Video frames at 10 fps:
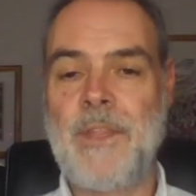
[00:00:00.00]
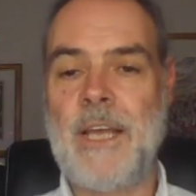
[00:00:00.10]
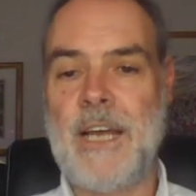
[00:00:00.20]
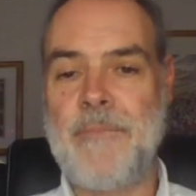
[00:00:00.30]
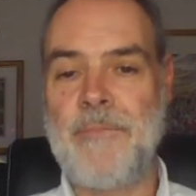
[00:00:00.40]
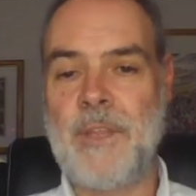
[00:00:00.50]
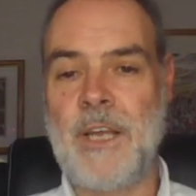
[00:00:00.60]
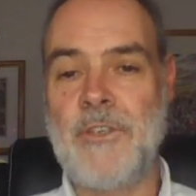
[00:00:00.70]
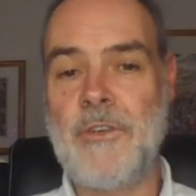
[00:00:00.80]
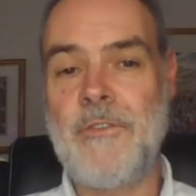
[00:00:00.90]
Um,
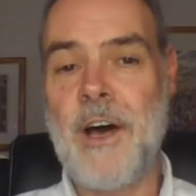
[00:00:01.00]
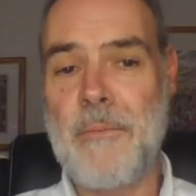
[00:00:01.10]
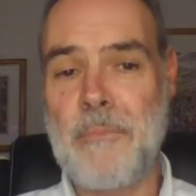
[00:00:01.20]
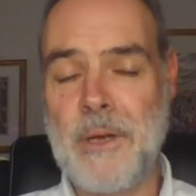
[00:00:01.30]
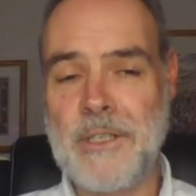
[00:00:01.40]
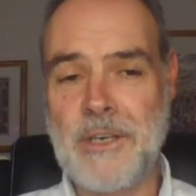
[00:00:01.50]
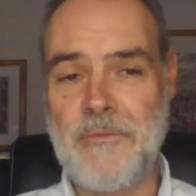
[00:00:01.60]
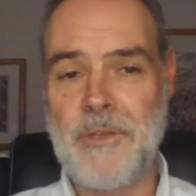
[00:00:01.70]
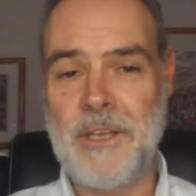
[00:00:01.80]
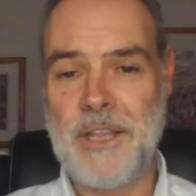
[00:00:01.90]
I should have armed
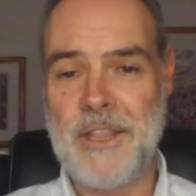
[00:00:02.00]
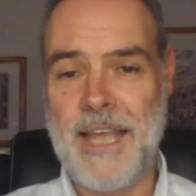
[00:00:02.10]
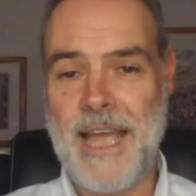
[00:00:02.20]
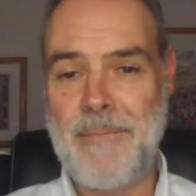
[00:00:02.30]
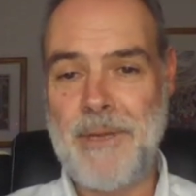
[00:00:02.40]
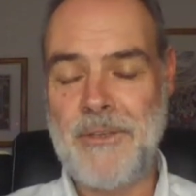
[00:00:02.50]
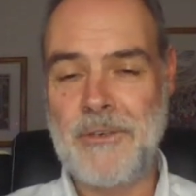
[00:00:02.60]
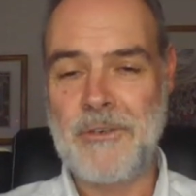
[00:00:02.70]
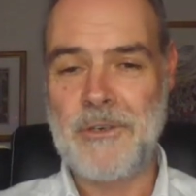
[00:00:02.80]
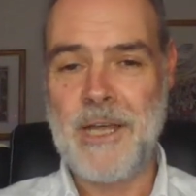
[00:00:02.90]
myself with. I think Amy,
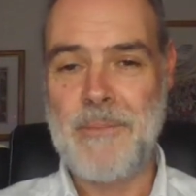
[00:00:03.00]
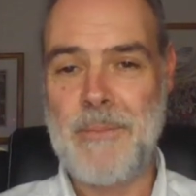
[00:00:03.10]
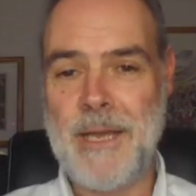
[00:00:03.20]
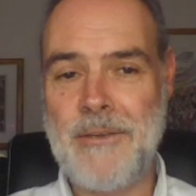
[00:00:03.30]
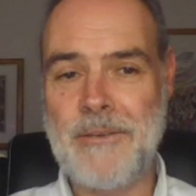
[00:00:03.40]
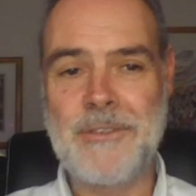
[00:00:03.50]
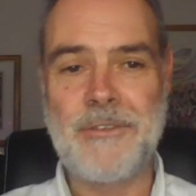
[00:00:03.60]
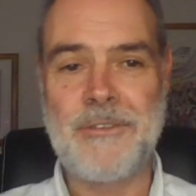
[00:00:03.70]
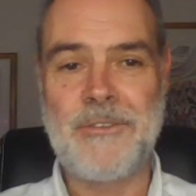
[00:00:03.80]
Dr. Amy Baker has got.